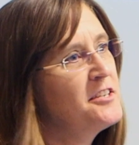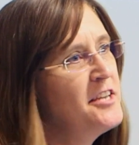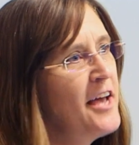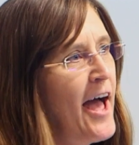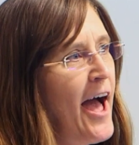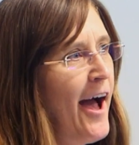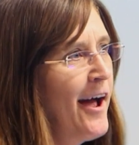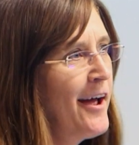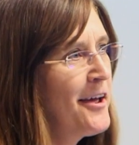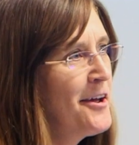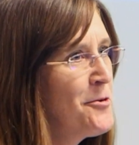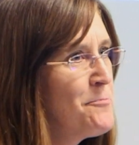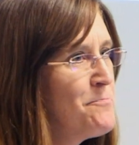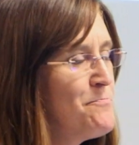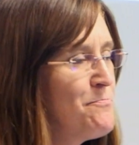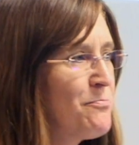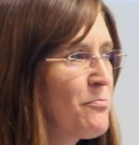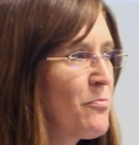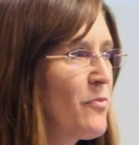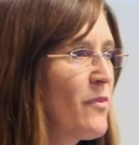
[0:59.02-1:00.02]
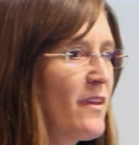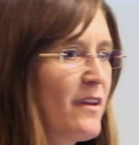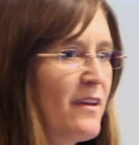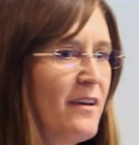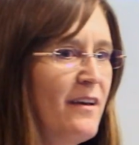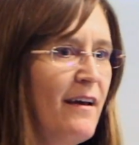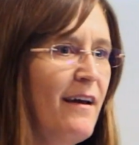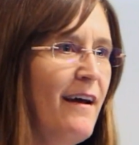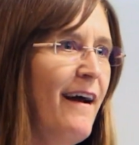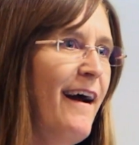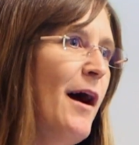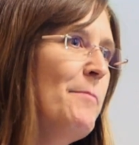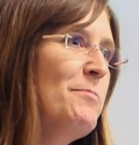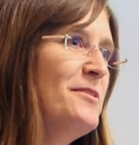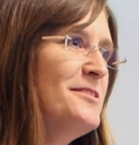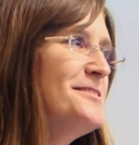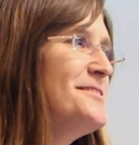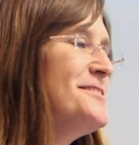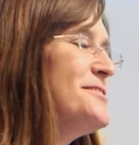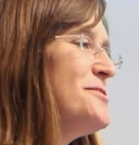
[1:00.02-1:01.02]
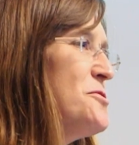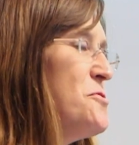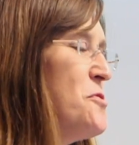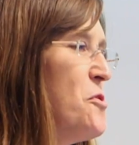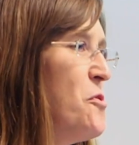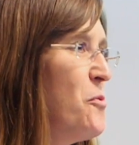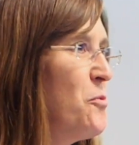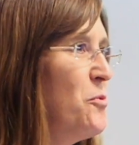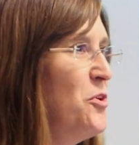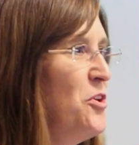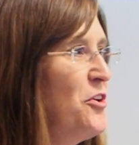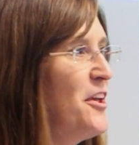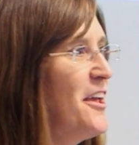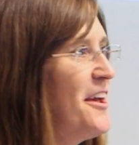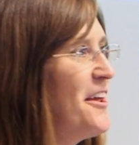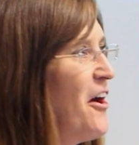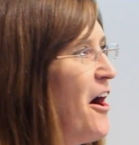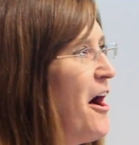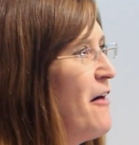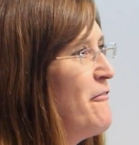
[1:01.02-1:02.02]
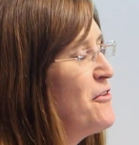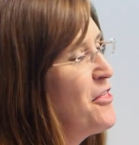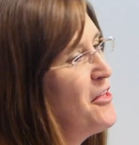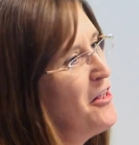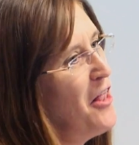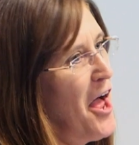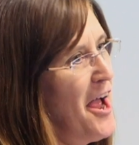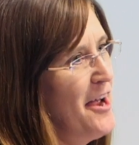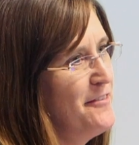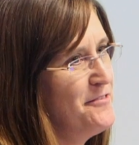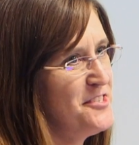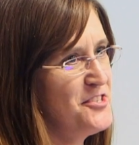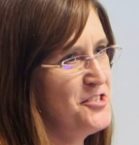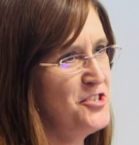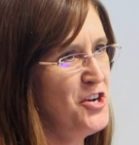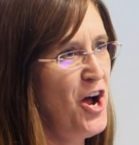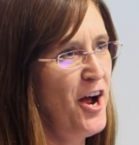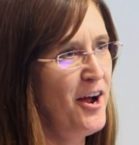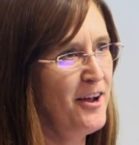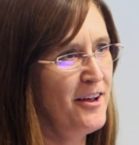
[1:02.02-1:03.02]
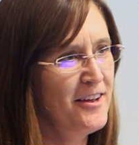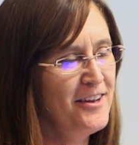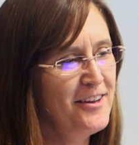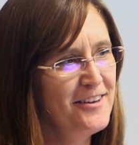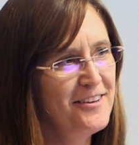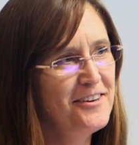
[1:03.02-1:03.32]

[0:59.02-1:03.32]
attack happens when you get off of the livestock